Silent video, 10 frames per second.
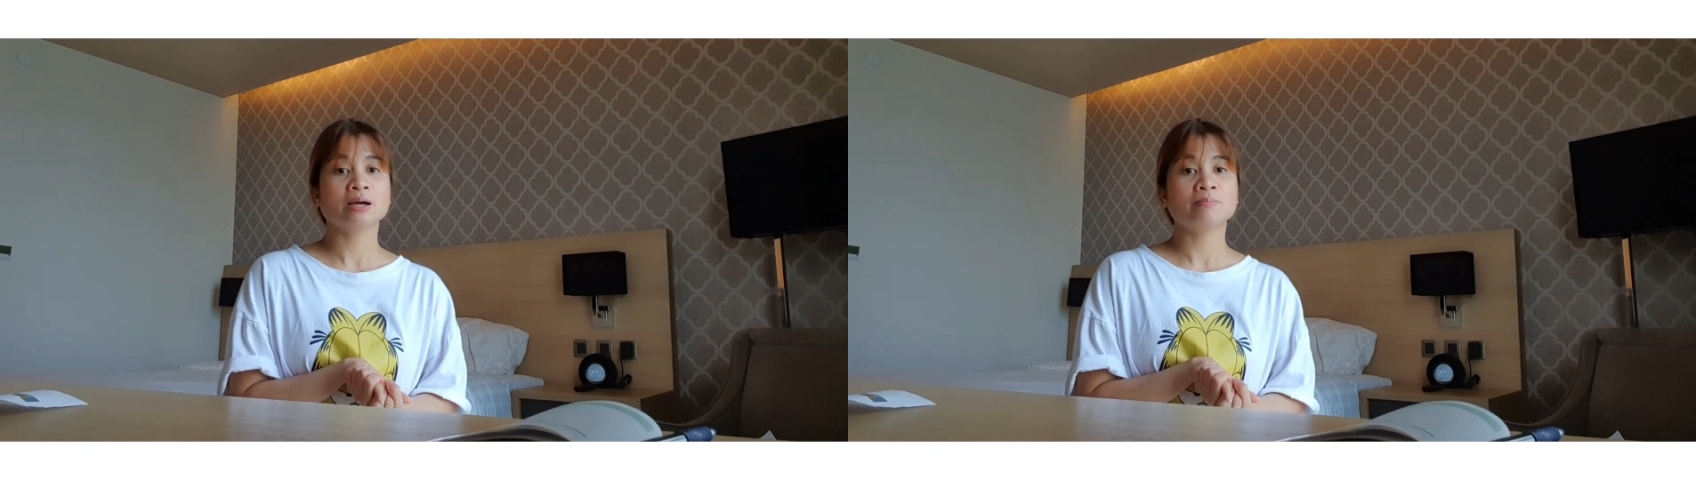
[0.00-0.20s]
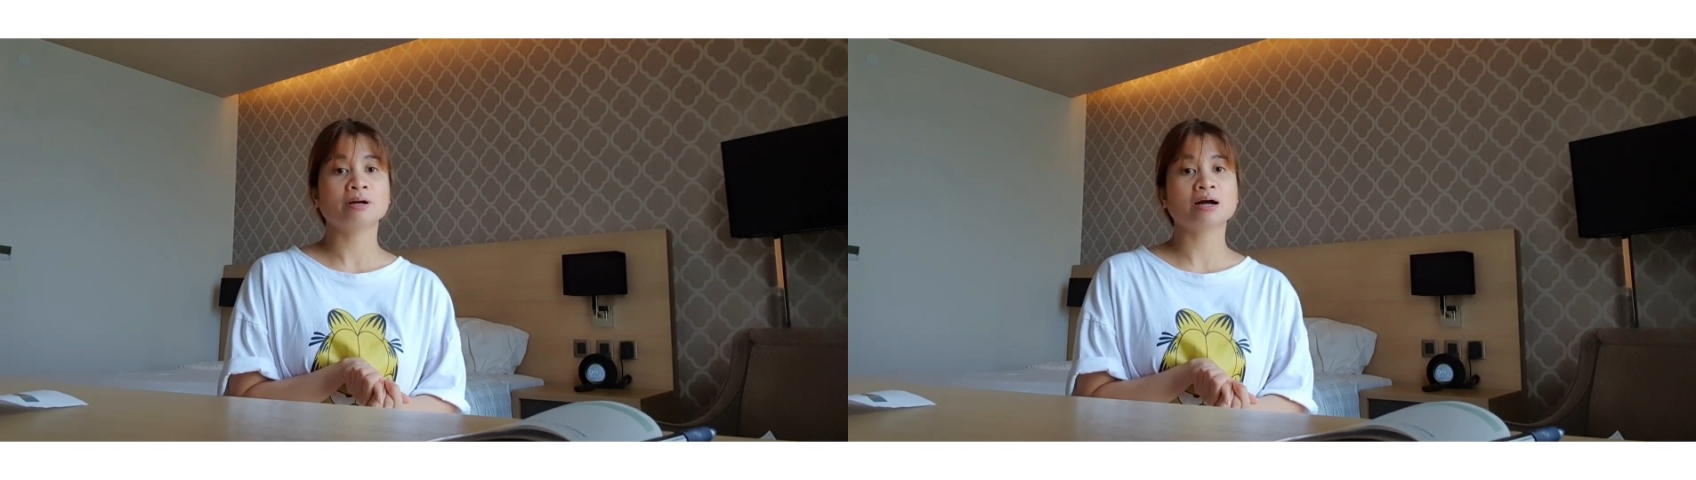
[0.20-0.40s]

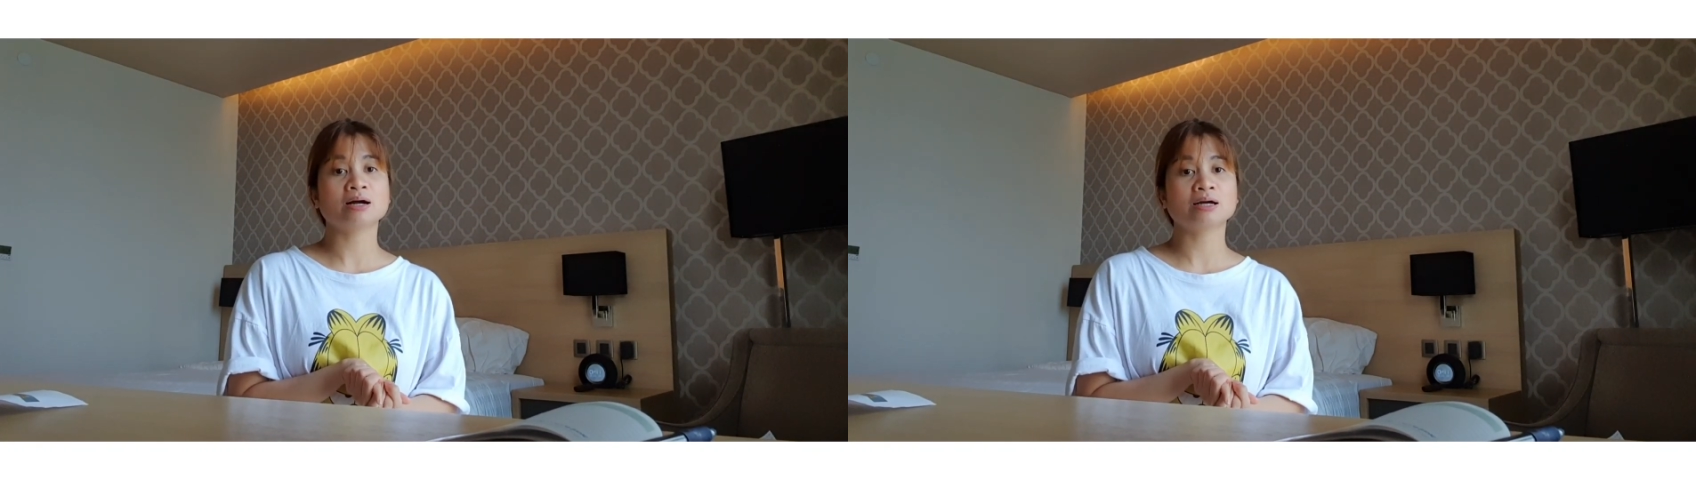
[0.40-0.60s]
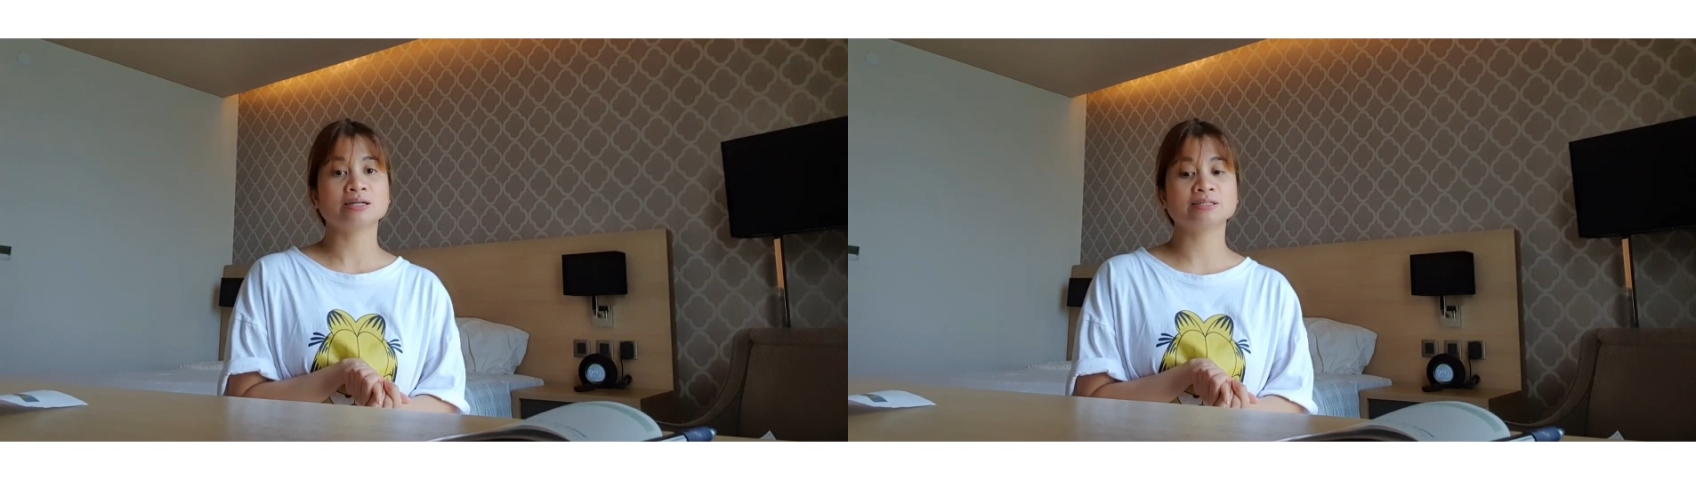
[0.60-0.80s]

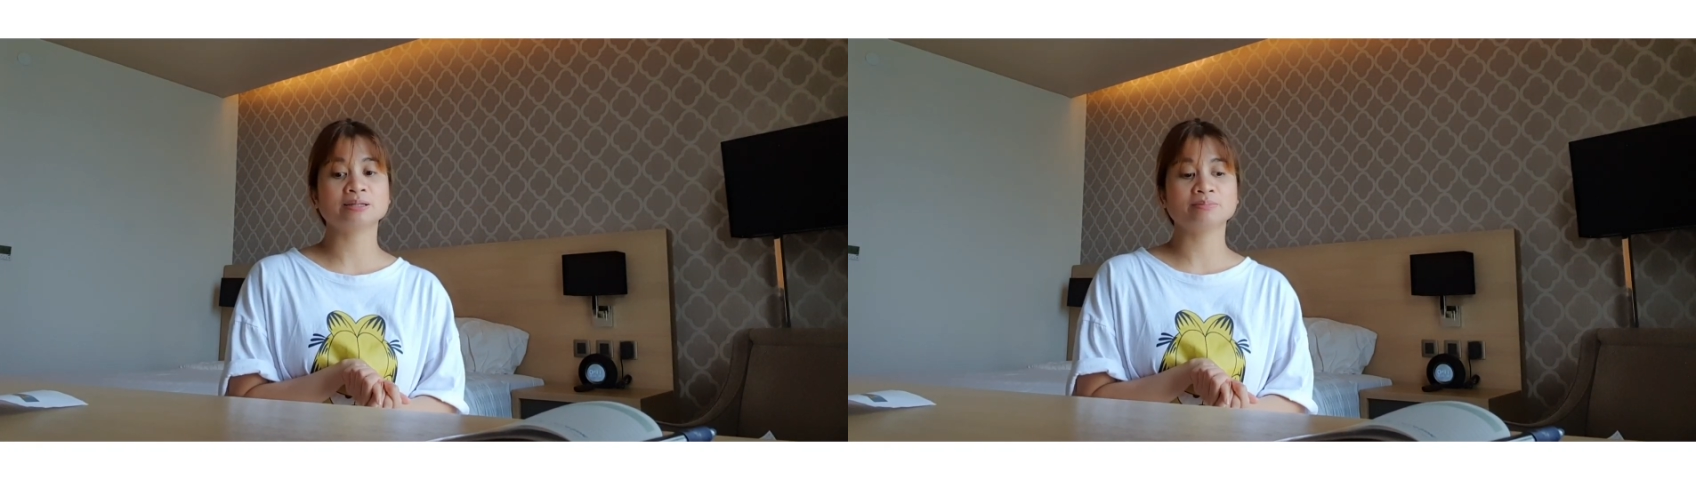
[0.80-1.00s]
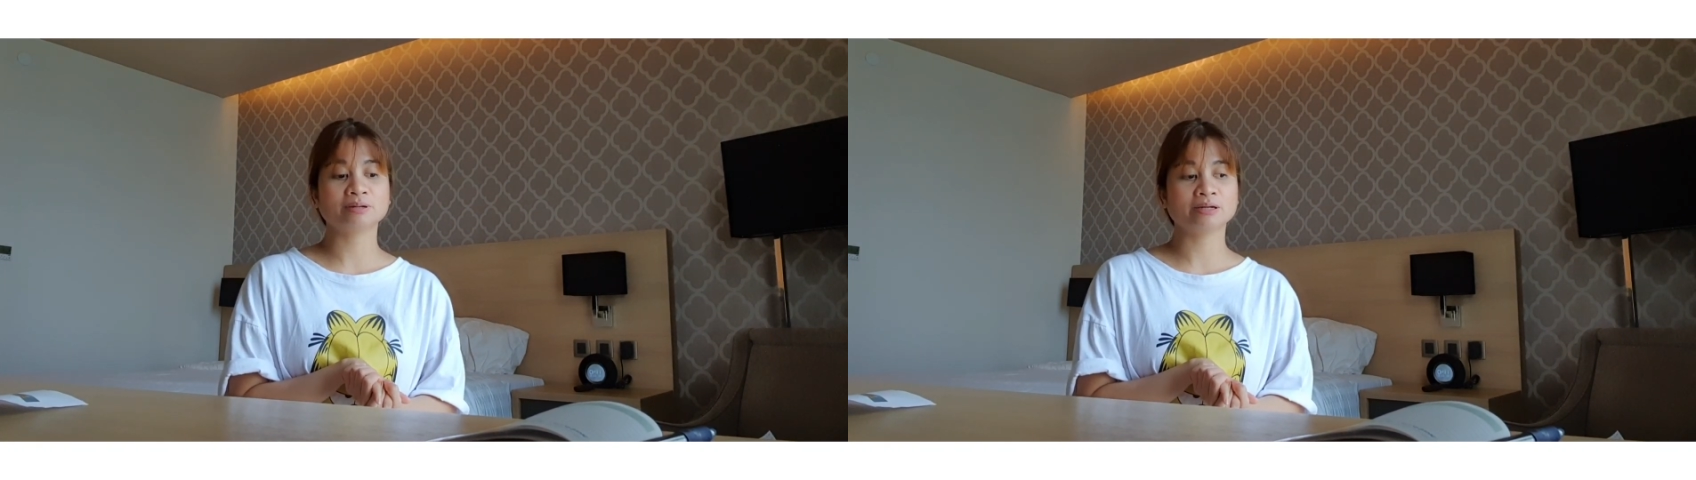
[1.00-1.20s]

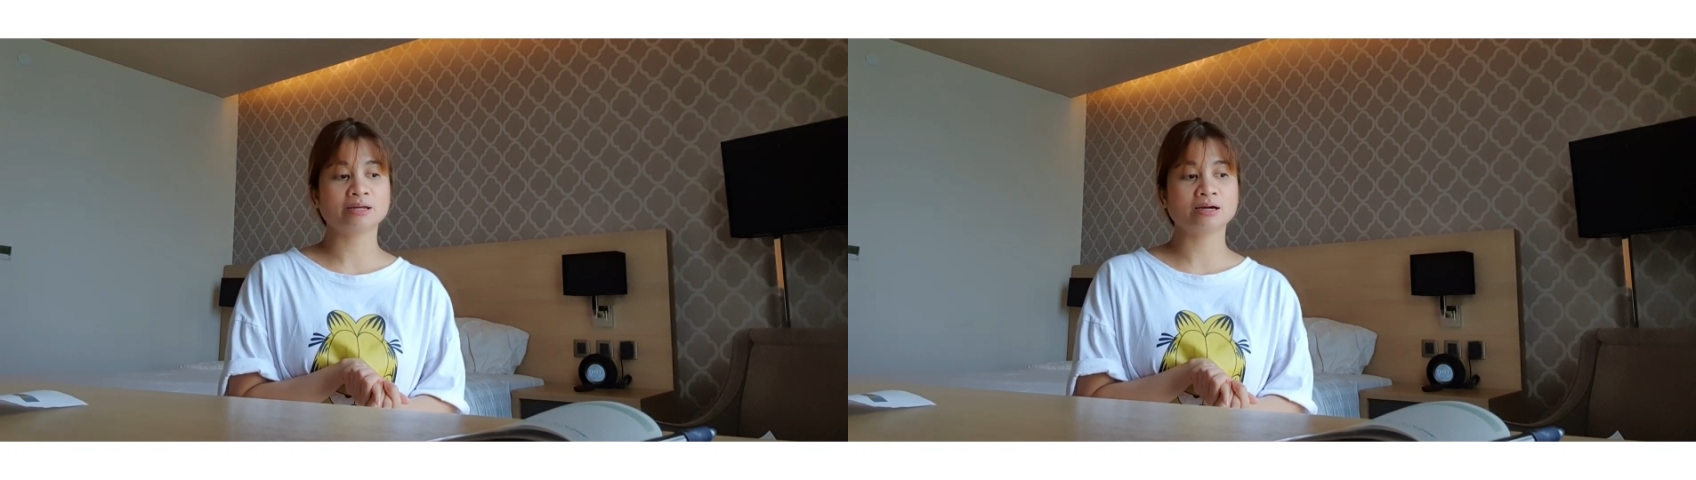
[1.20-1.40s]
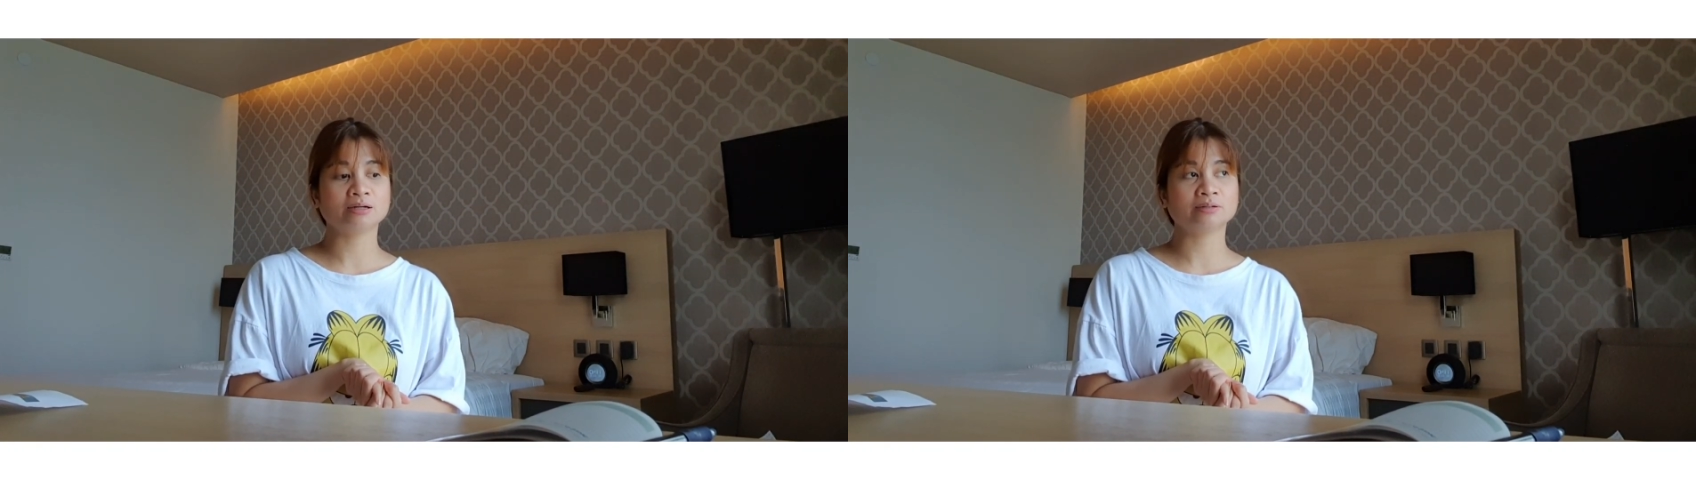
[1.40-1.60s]
makaka-receive ka
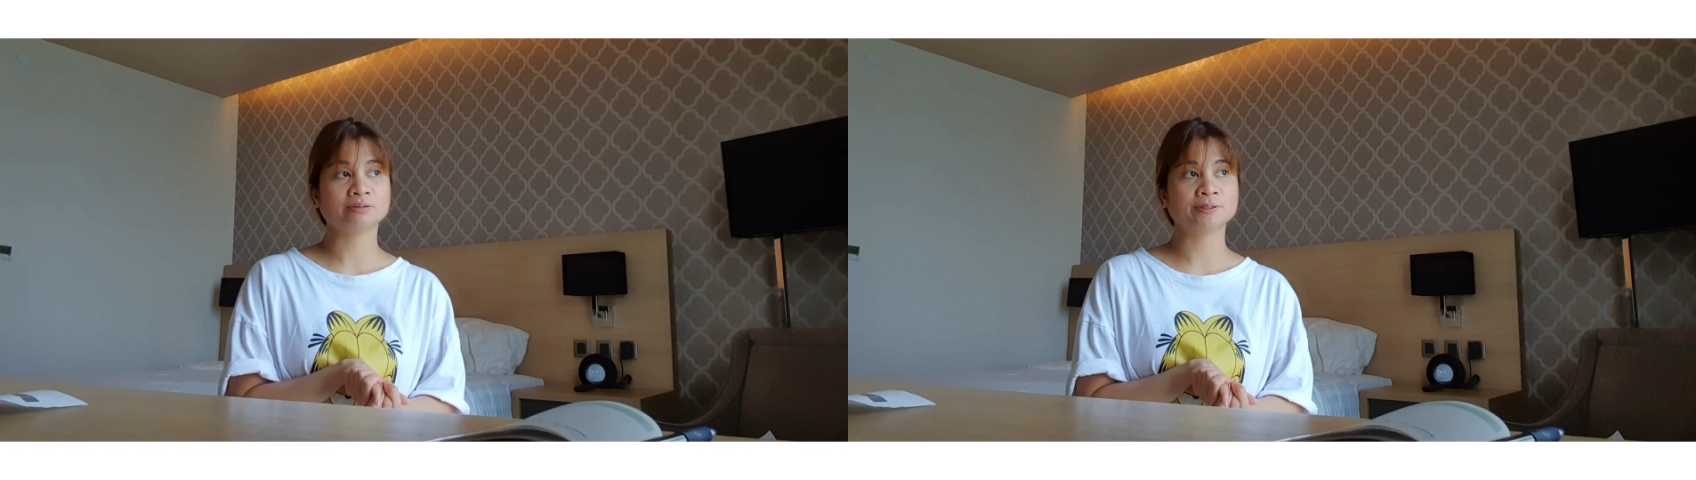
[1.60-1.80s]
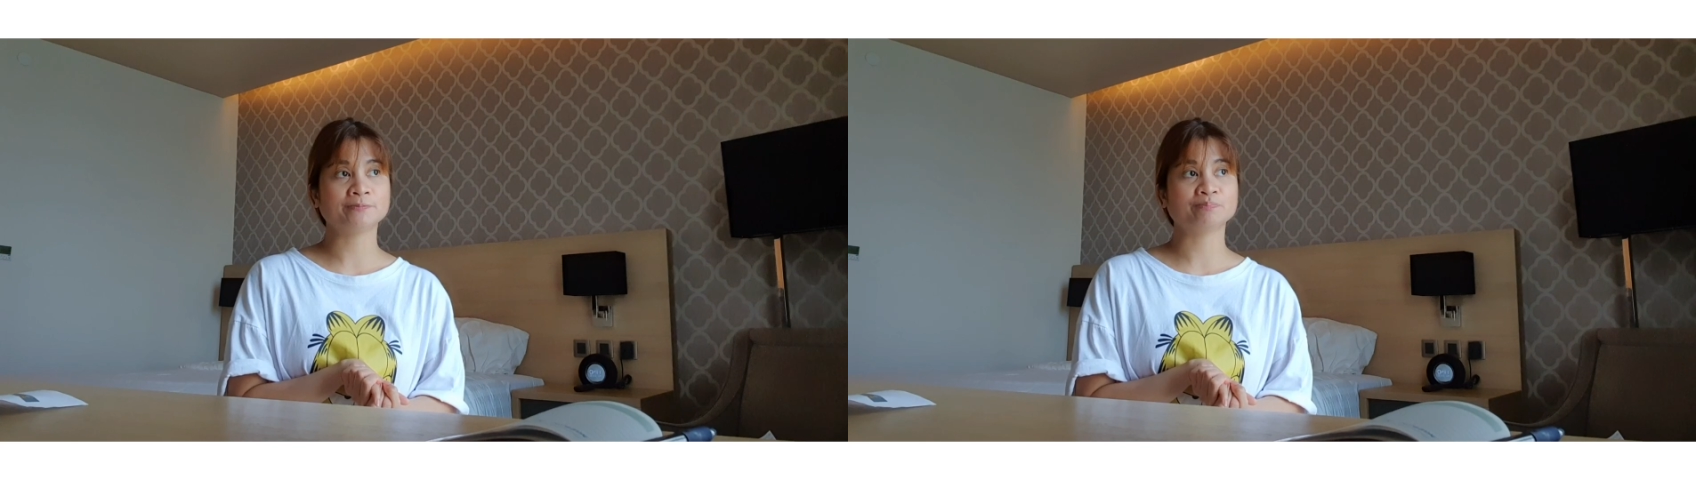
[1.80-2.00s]

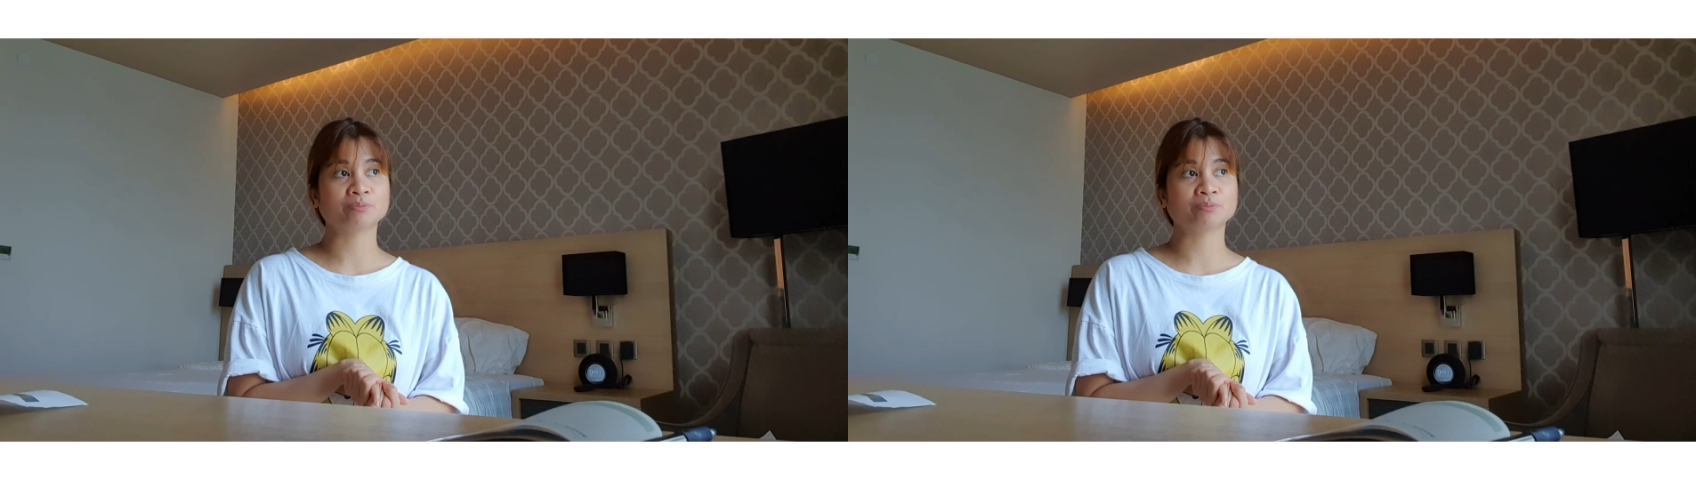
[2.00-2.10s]
ng